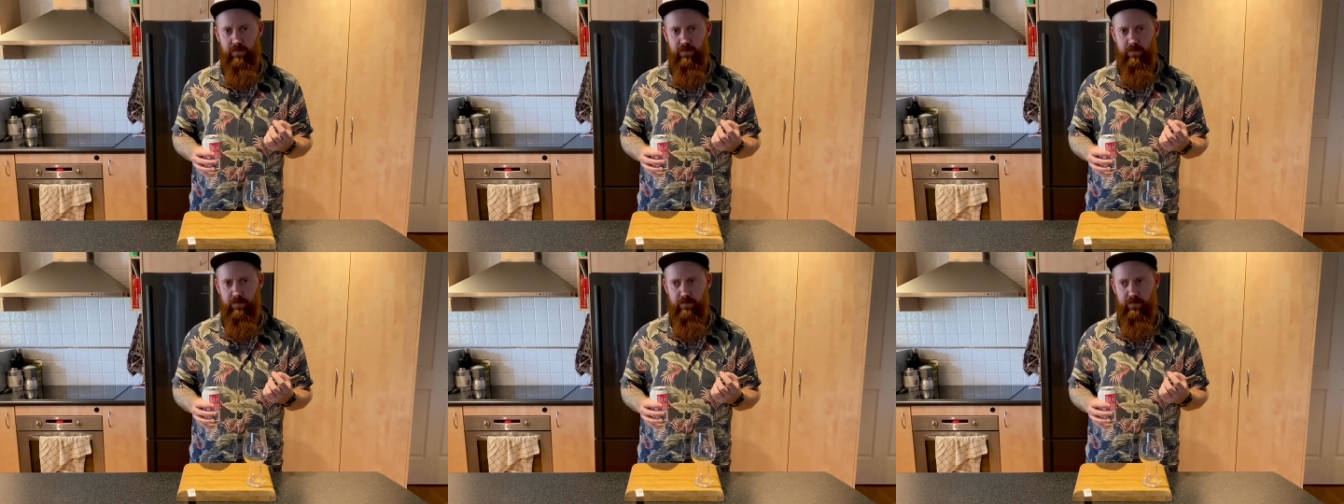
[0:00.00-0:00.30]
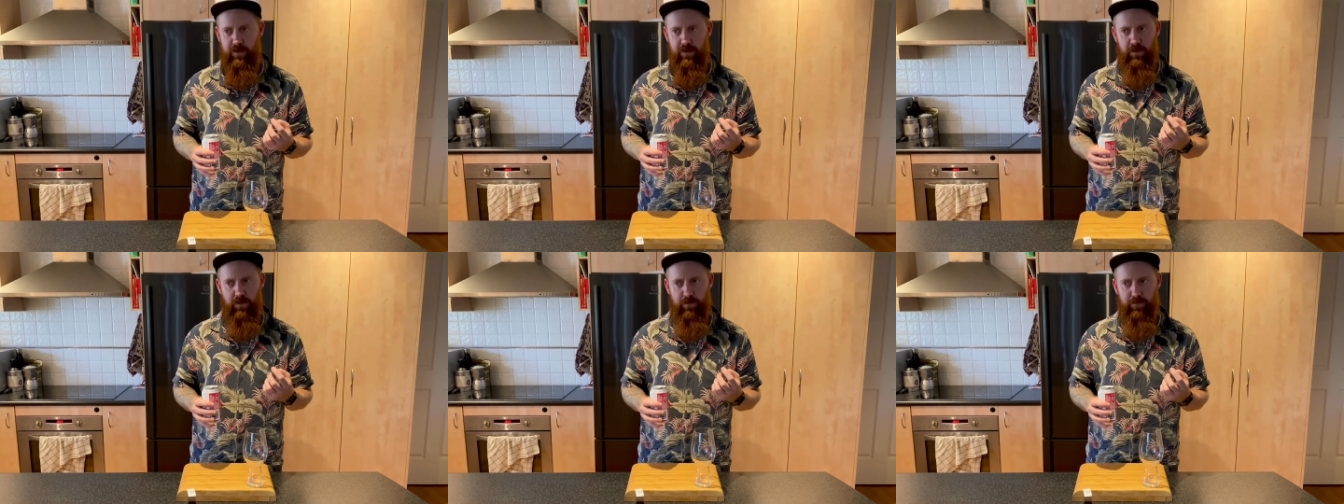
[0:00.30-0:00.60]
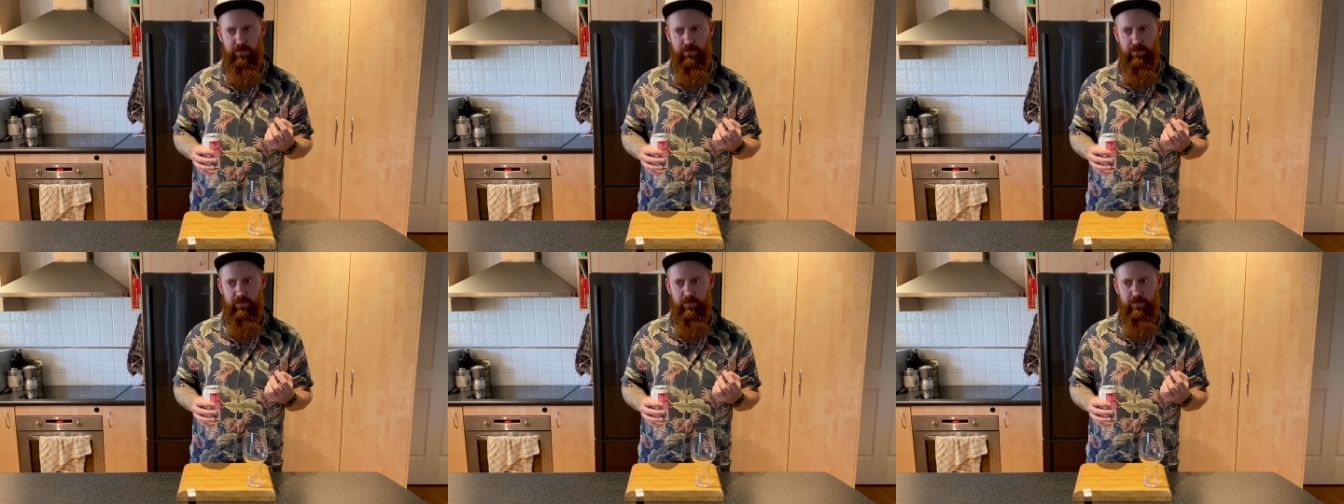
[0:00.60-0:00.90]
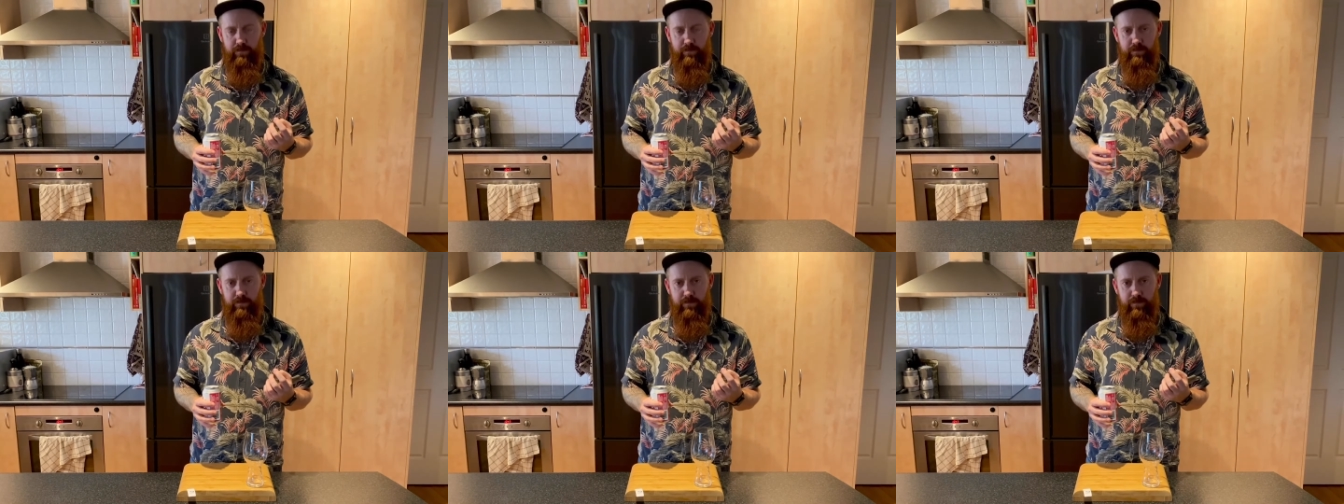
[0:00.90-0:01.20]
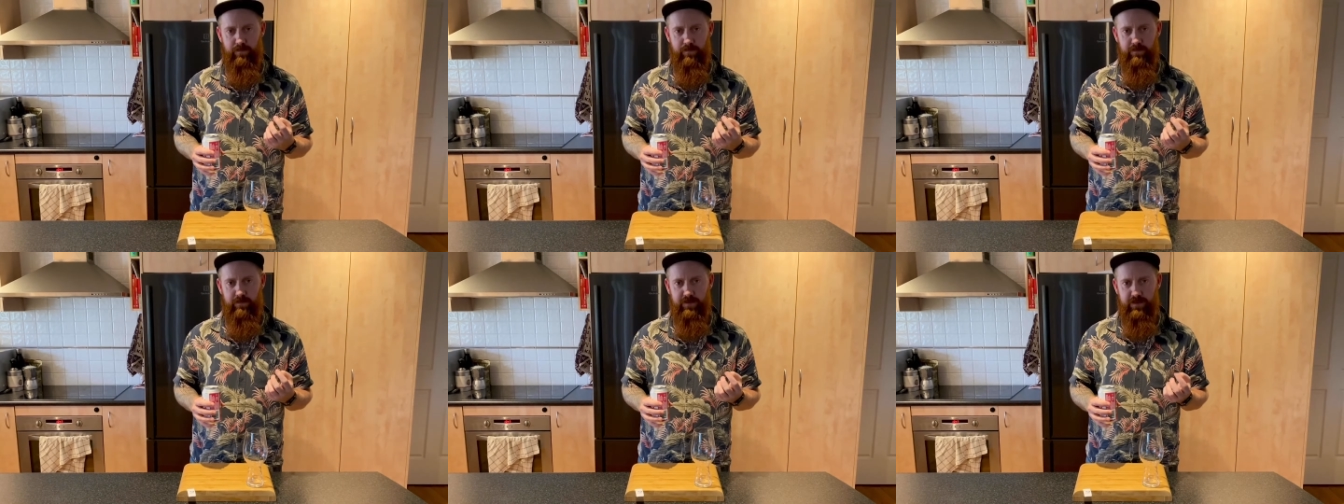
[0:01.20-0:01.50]
but not
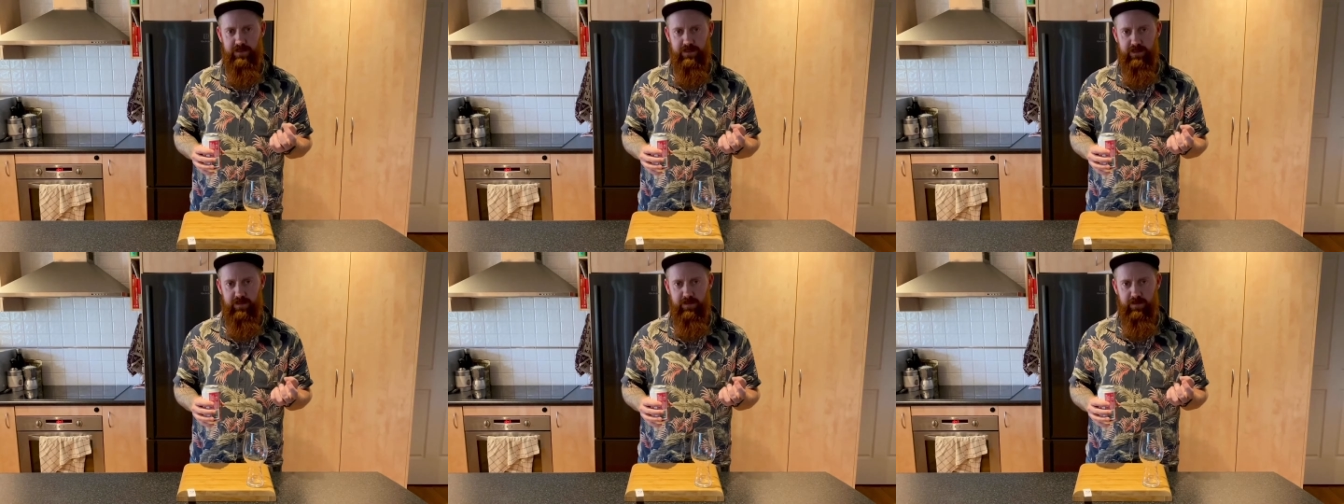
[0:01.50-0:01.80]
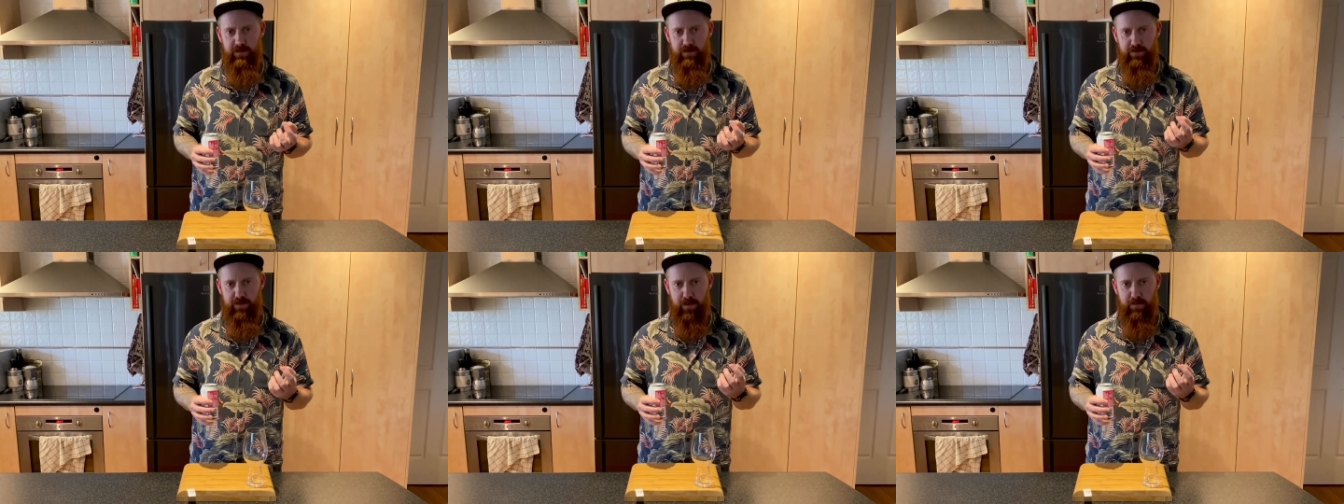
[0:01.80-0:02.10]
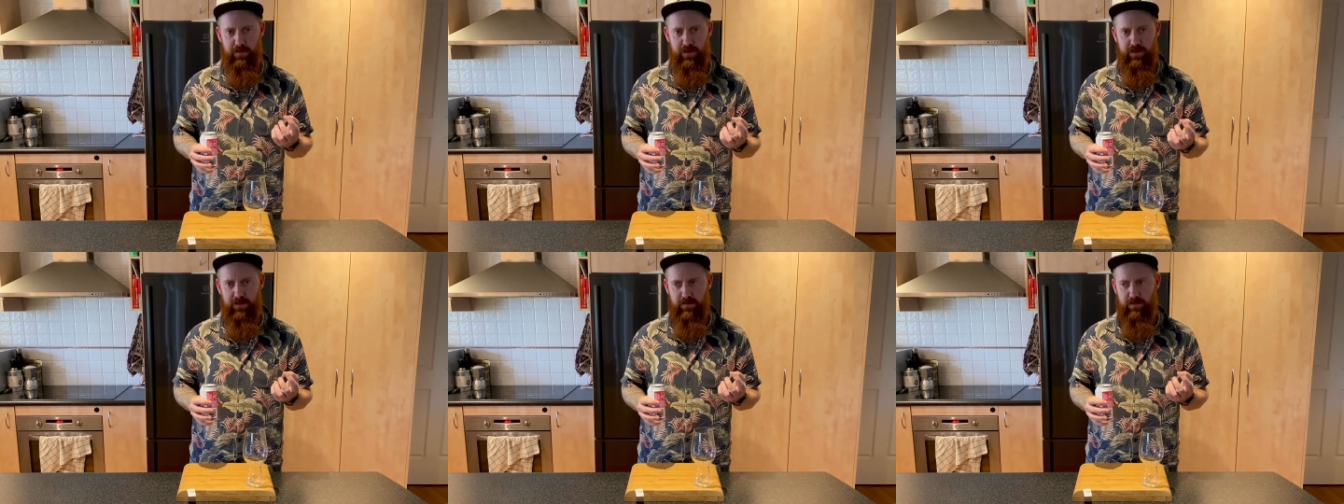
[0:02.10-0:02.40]
fizzy, does that mean?